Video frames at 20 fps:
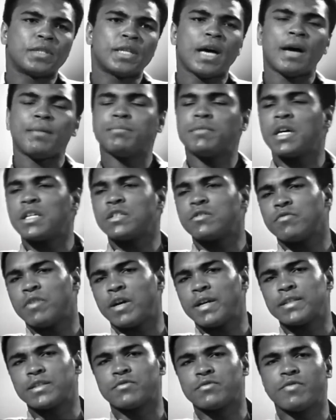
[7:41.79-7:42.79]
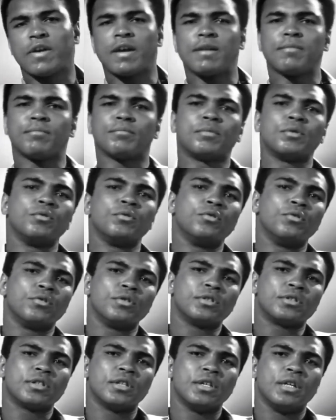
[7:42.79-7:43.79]
top-notch fighters fighting Blue
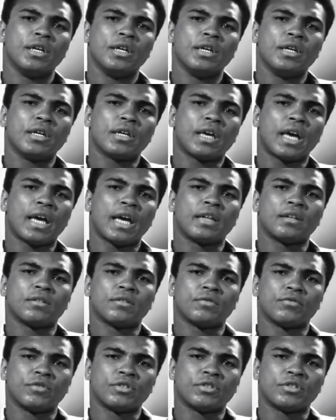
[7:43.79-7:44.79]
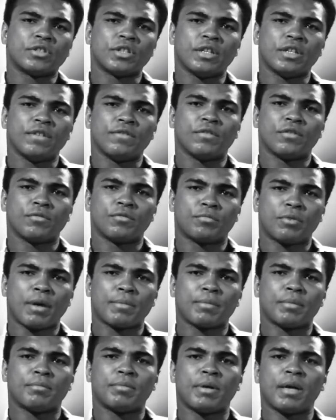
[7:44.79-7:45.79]
Lewis can't receive the
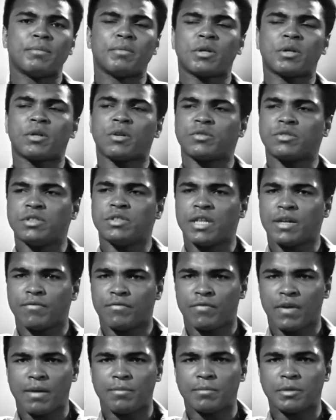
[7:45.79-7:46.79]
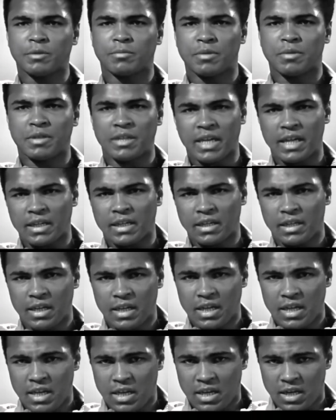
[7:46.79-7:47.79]
proper pay because he's not famous, but yet
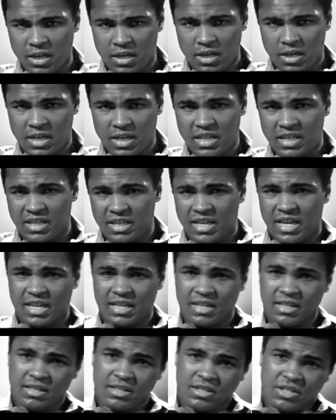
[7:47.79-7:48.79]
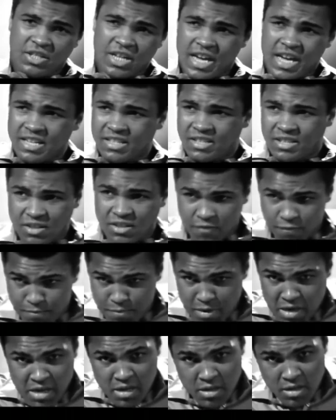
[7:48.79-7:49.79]
he's got a chance
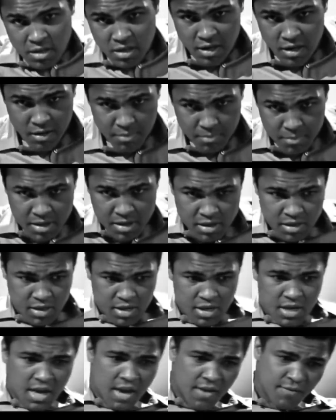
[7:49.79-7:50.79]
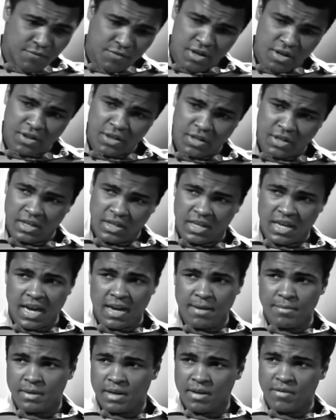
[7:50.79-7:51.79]
of beating them, and they have nothing to
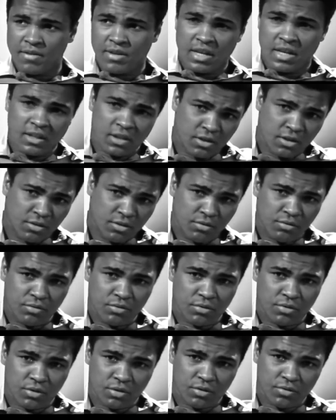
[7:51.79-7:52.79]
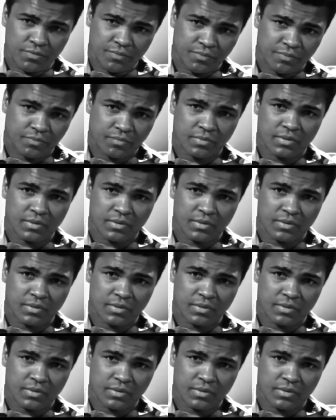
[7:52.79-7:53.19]
gain but everything to lose. So